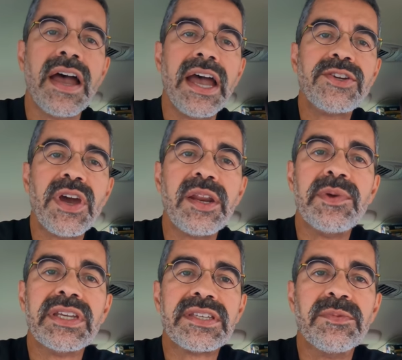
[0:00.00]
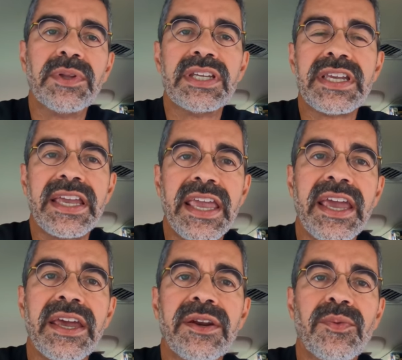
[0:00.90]
I try to be as simple as I
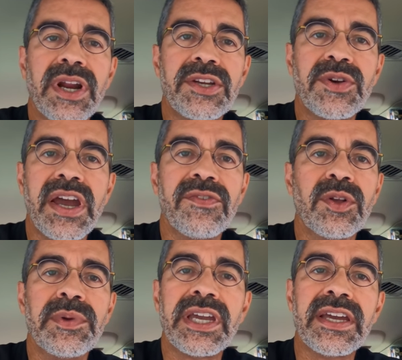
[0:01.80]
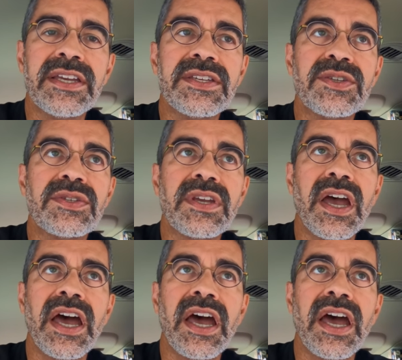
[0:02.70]
can when I travel because